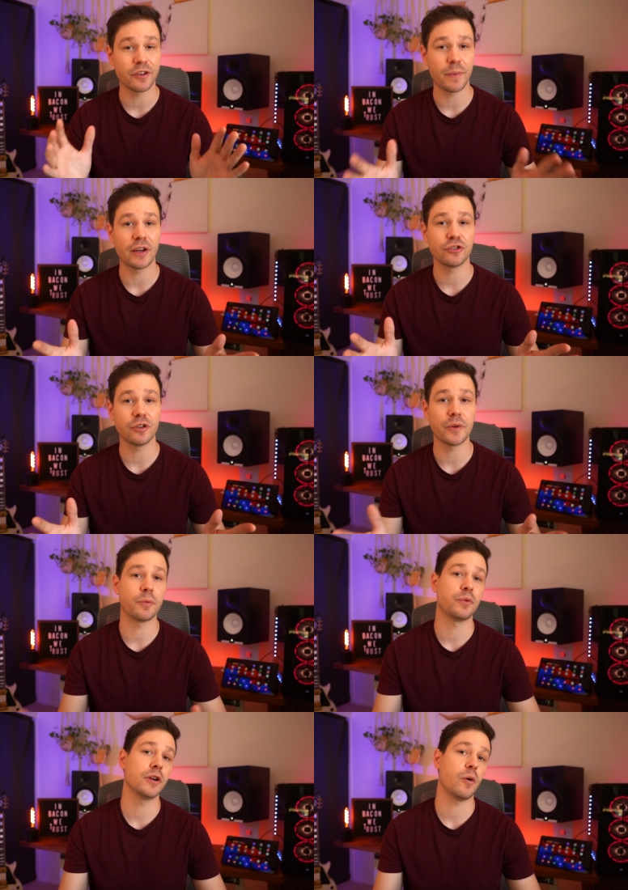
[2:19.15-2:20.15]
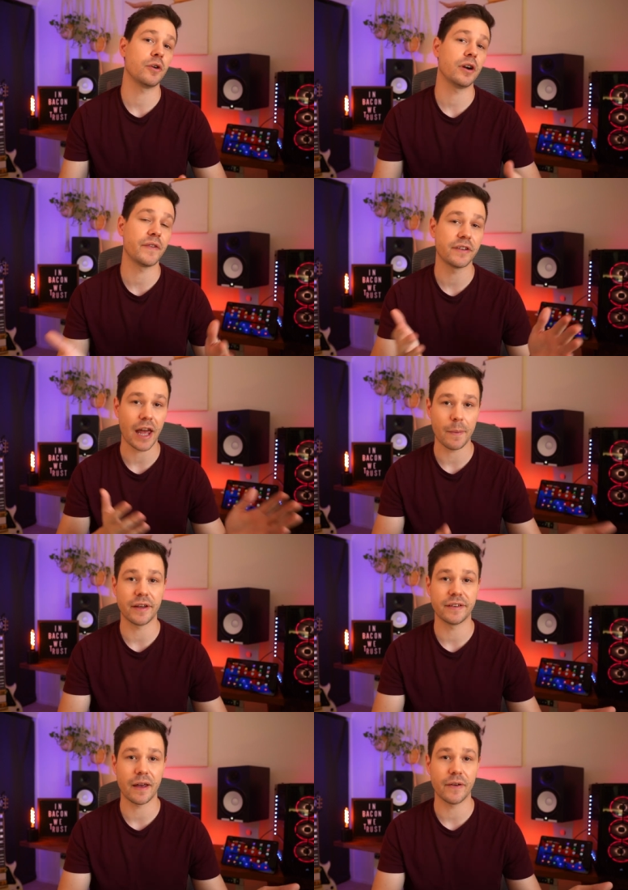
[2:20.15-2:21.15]
special with a pre-order of the Tab
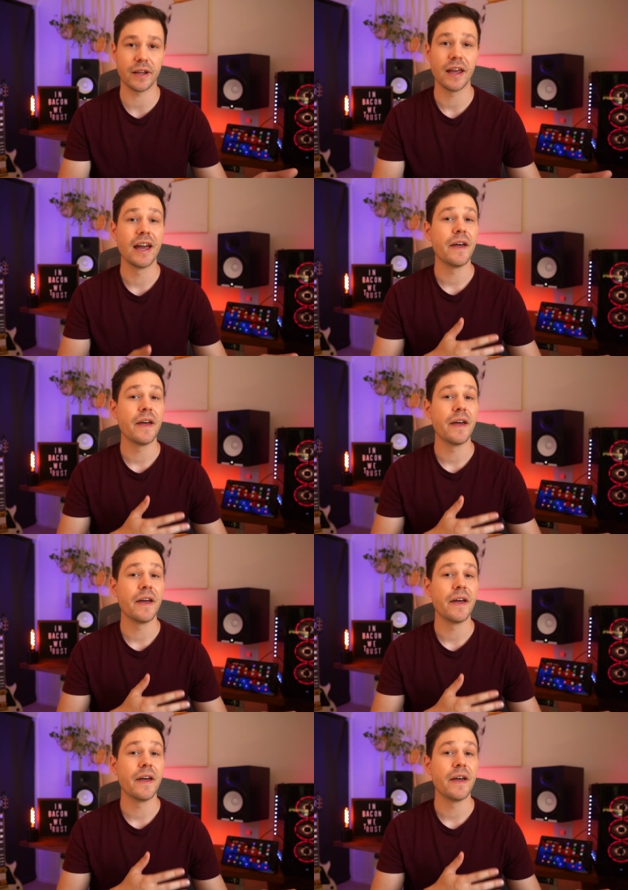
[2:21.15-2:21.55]
S7,